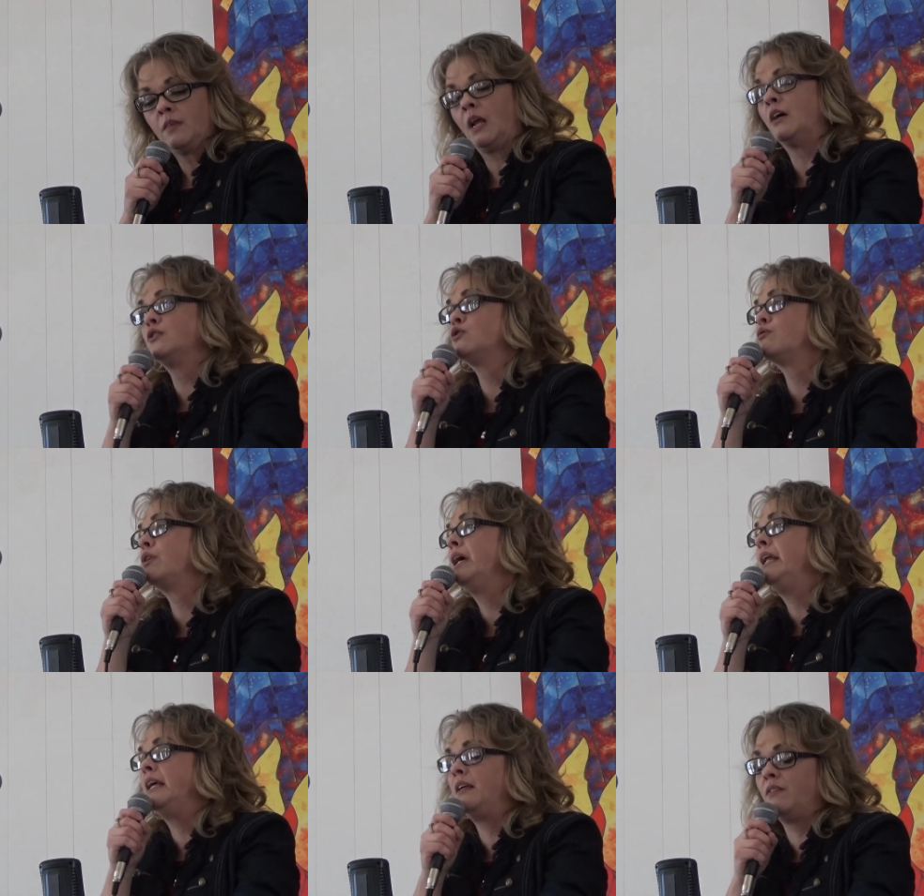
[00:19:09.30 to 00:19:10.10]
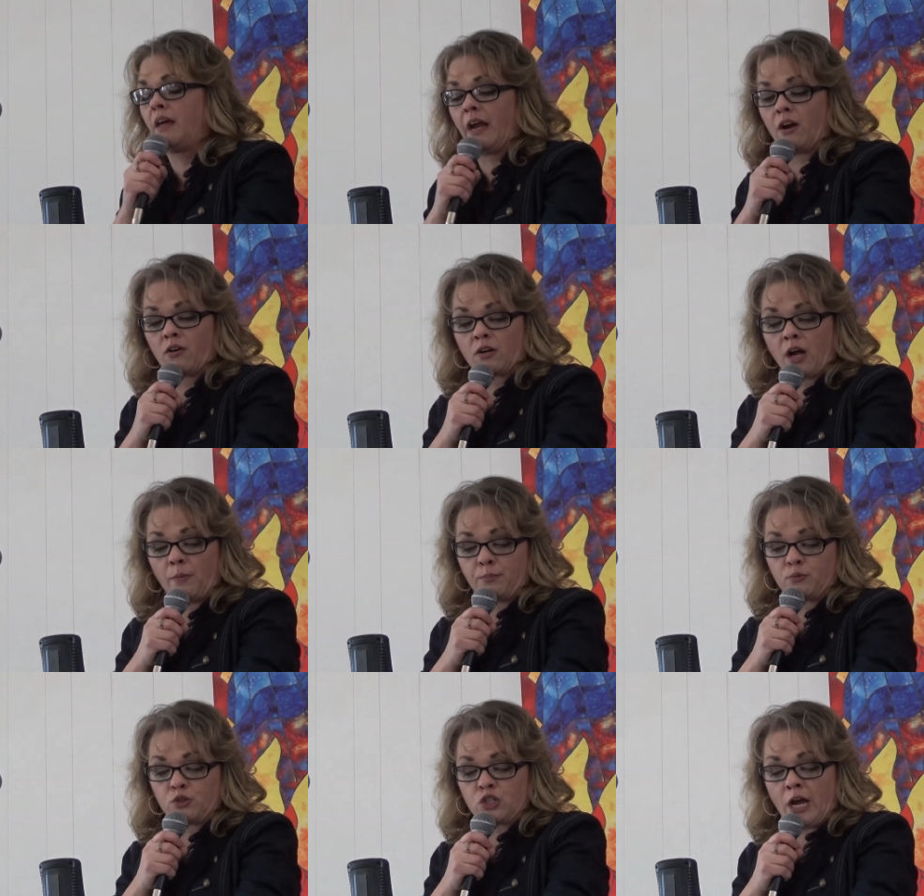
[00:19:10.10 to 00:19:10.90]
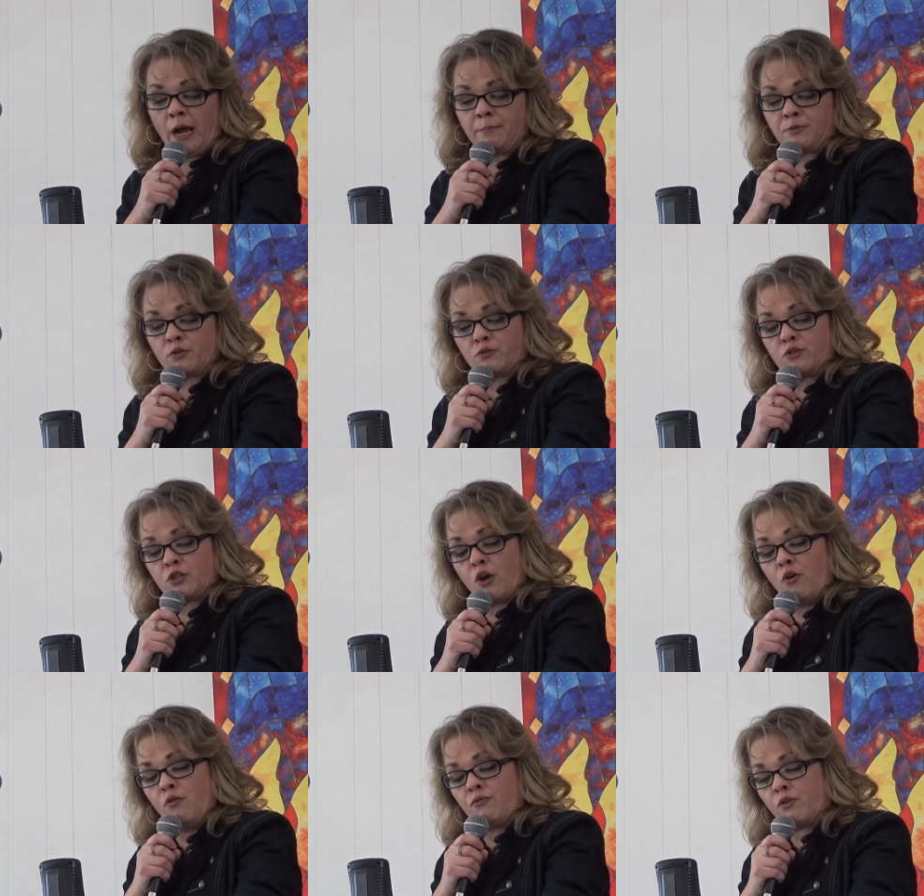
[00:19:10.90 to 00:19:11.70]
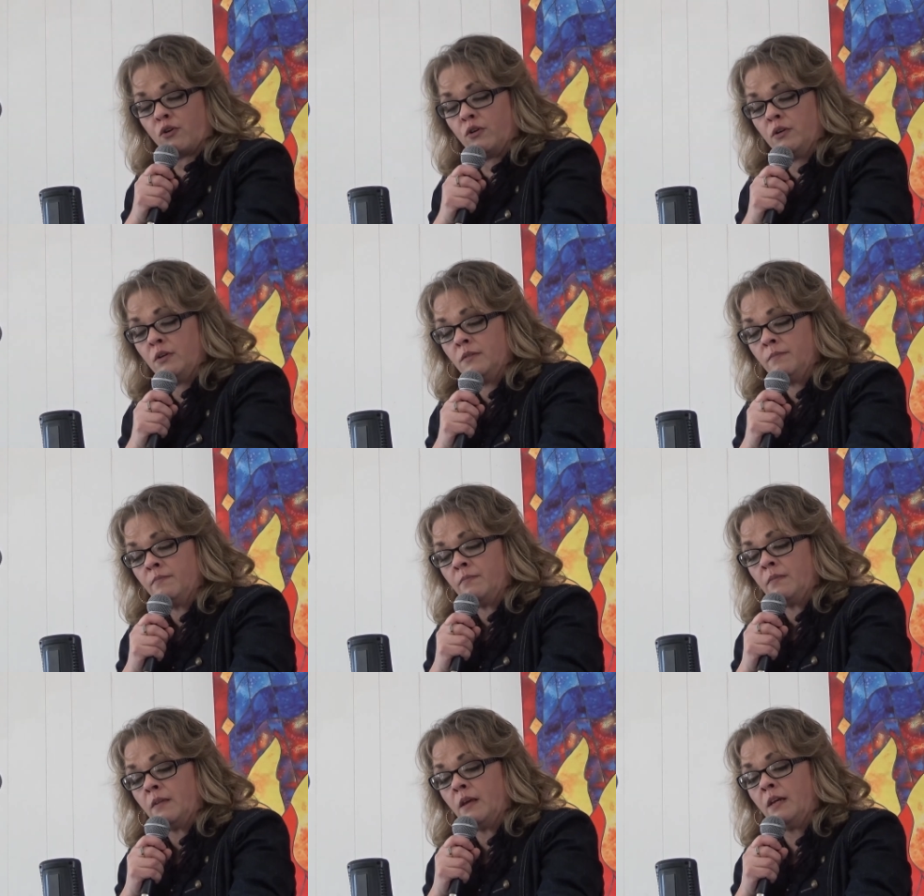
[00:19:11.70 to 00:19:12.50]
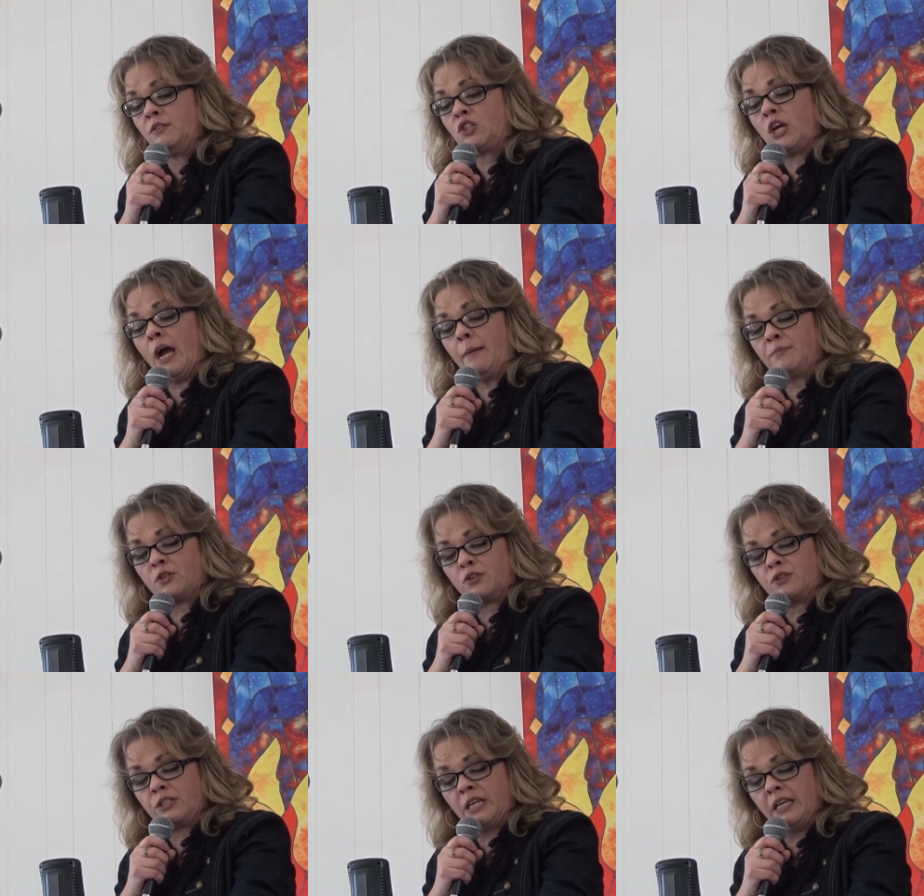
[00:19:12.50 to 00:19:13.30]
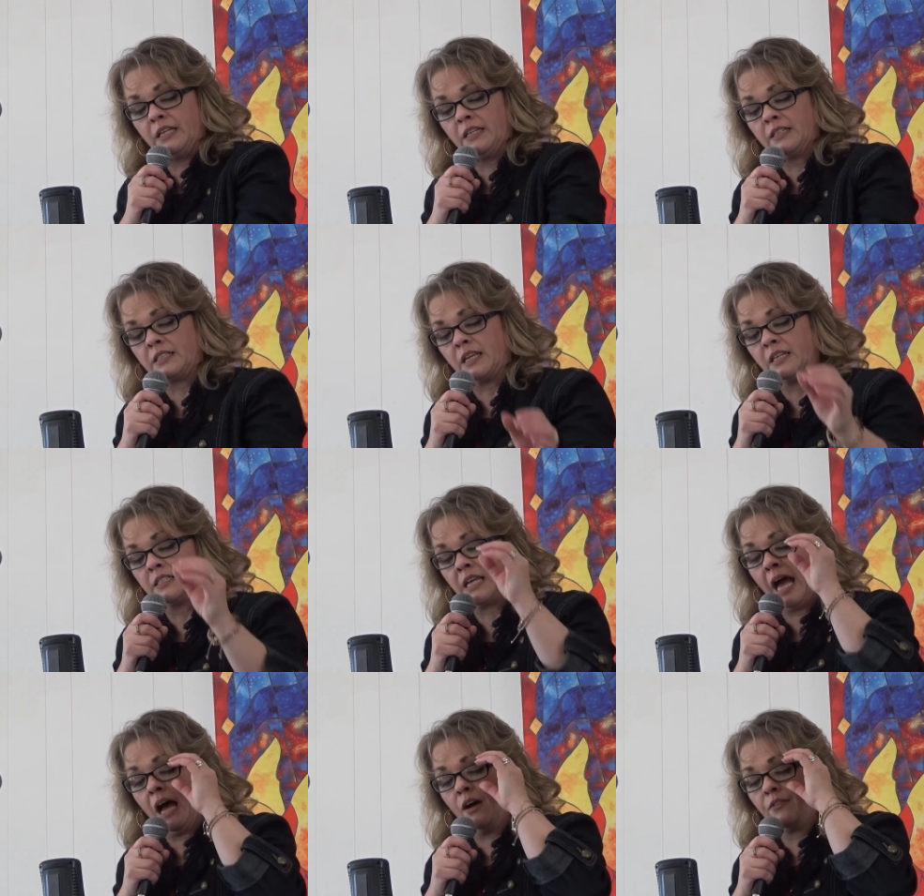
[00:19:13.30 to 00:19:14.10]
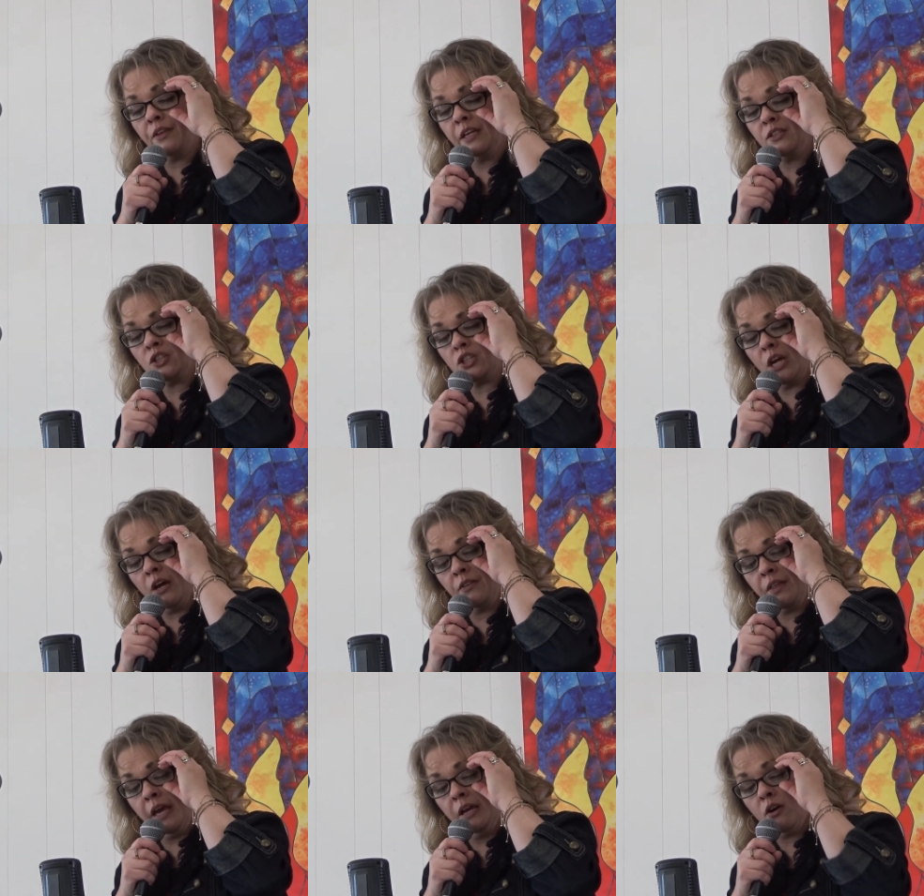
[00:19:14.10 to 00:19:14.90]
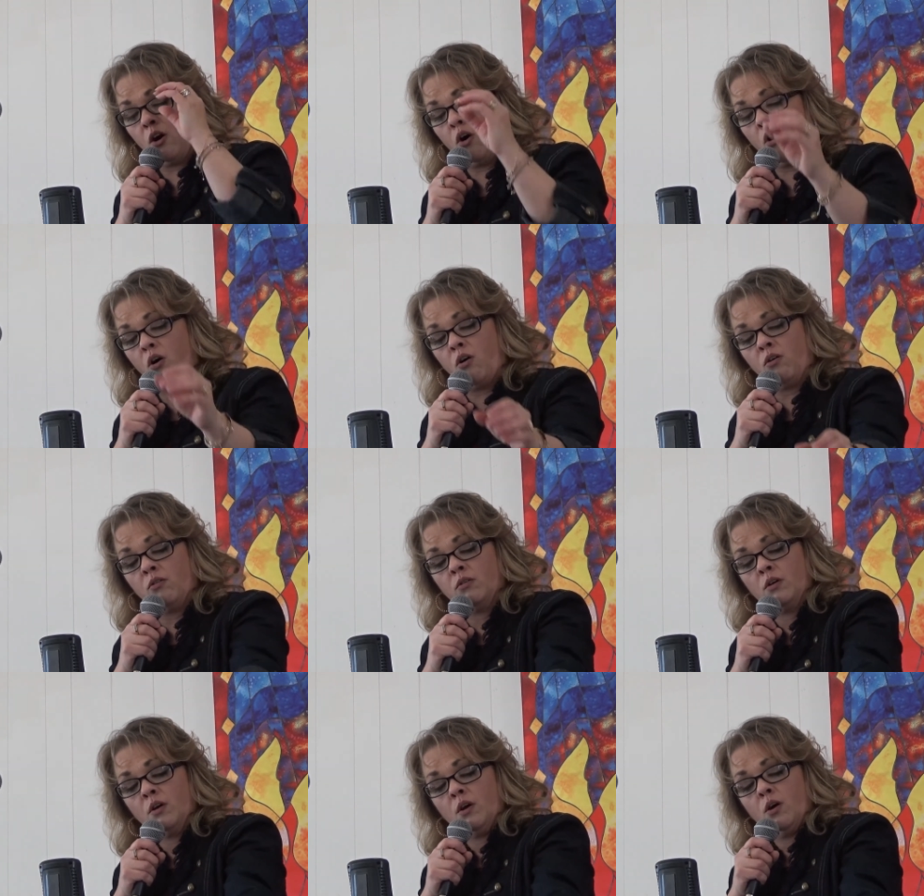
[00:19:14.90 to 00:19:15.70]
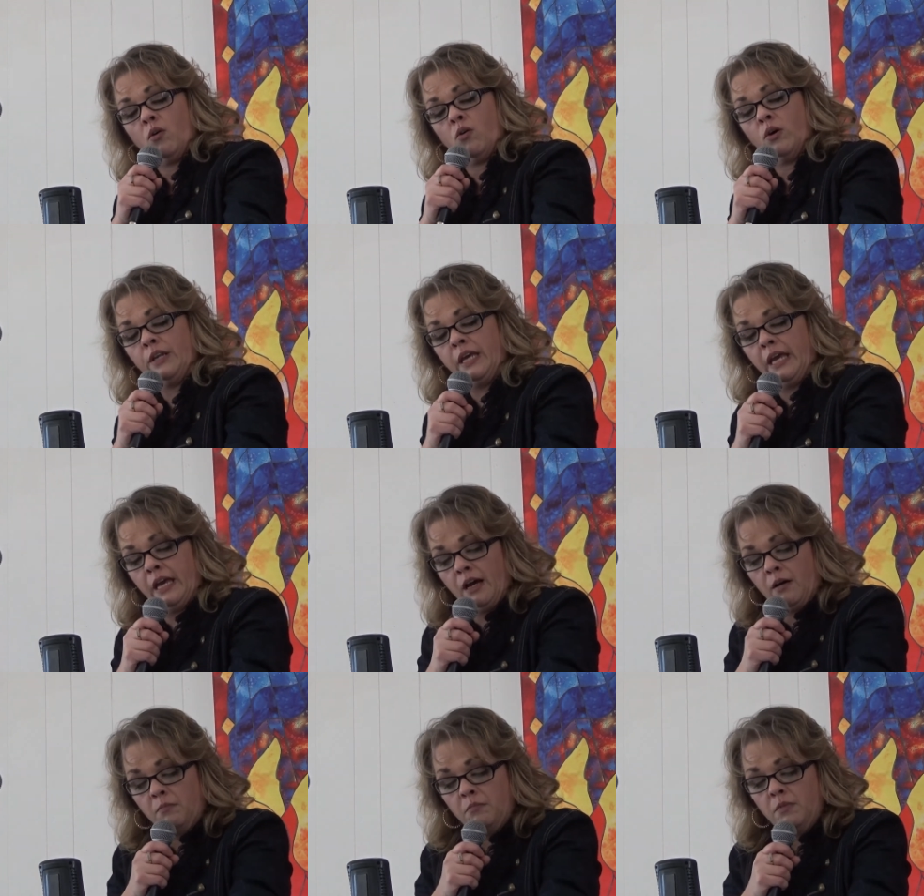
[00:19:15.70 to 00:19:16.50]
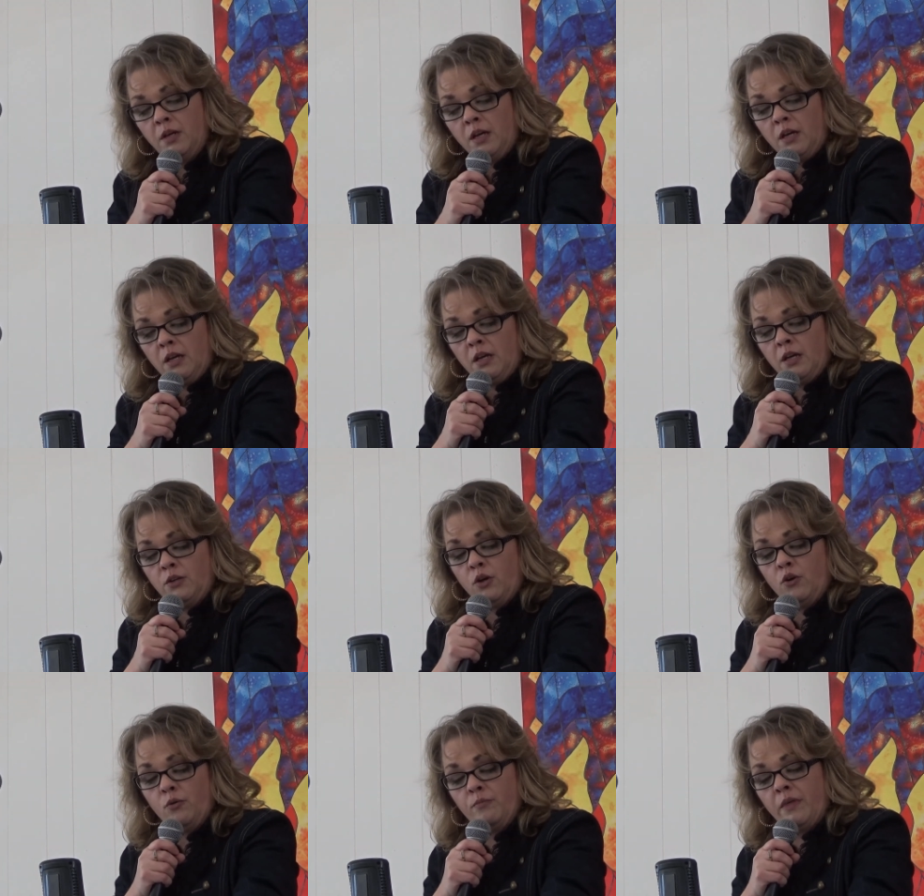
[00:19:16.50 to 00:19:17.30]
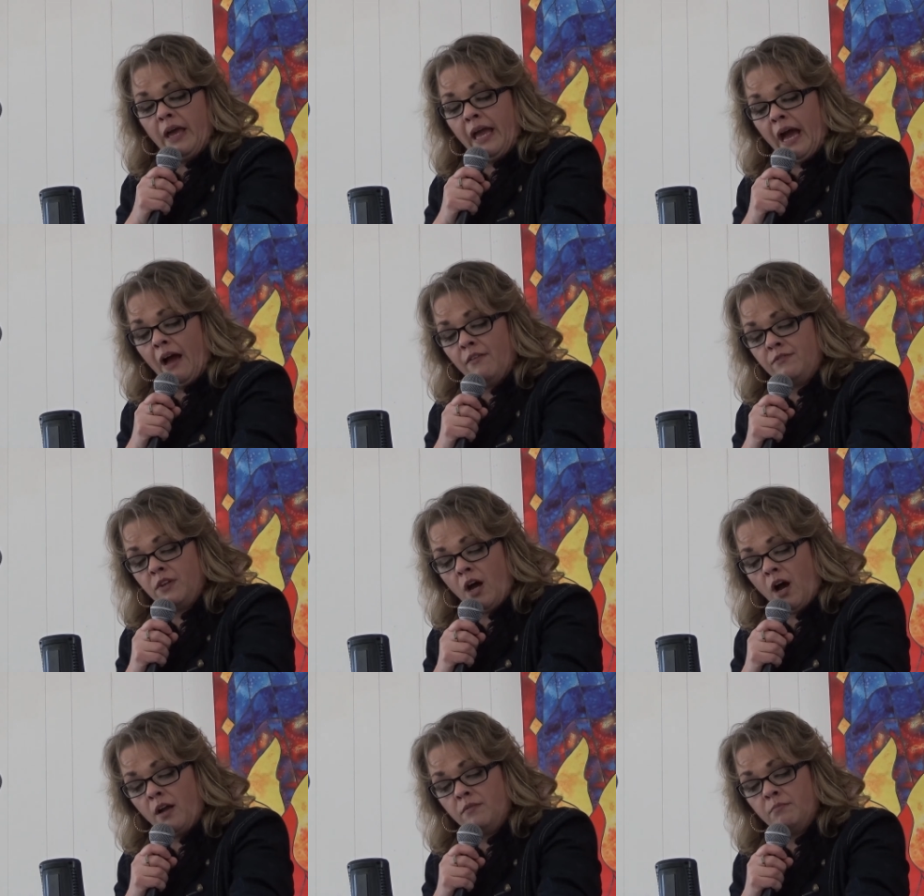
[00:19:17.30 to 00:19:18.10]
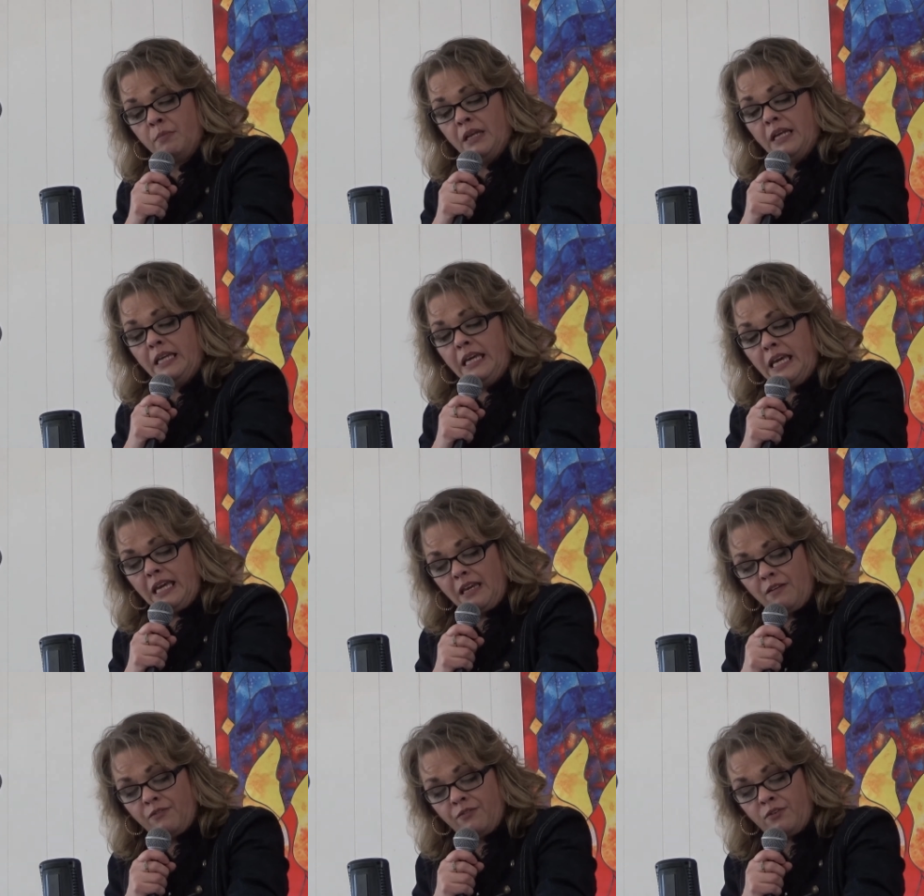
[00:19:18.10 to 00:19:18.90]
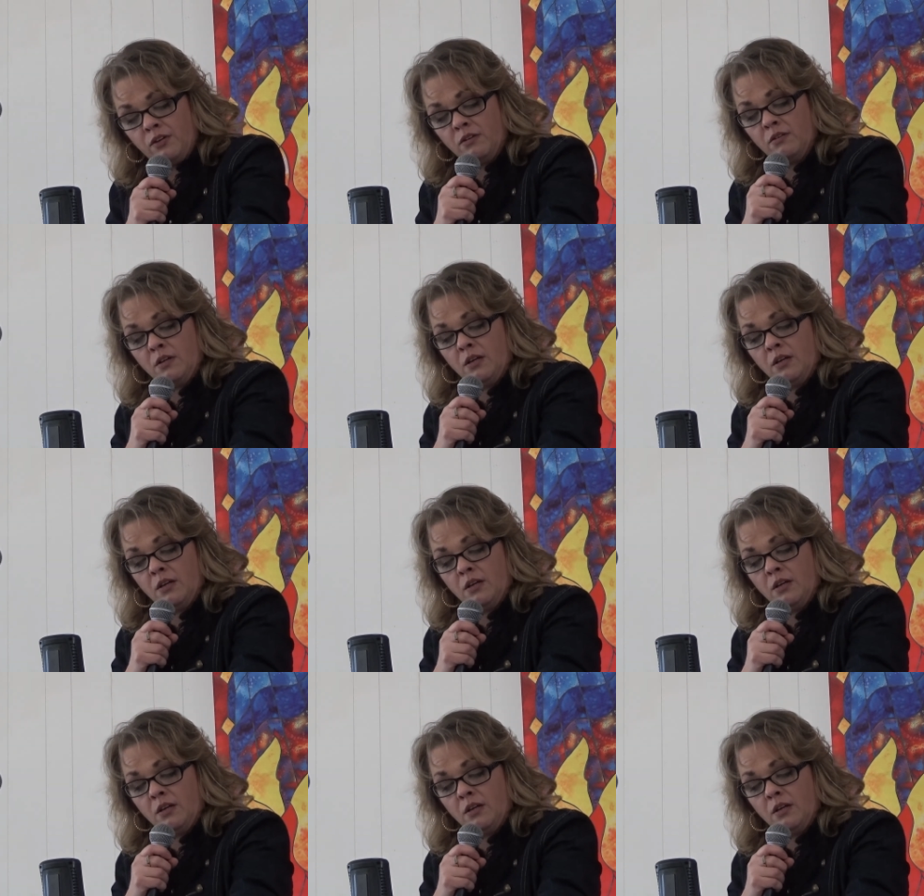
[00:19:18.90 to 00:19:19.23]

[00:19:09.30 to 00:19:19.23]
I was reading there a couple chapters over in chapter 10. It says, How then shall they call on him in whom they have not believed?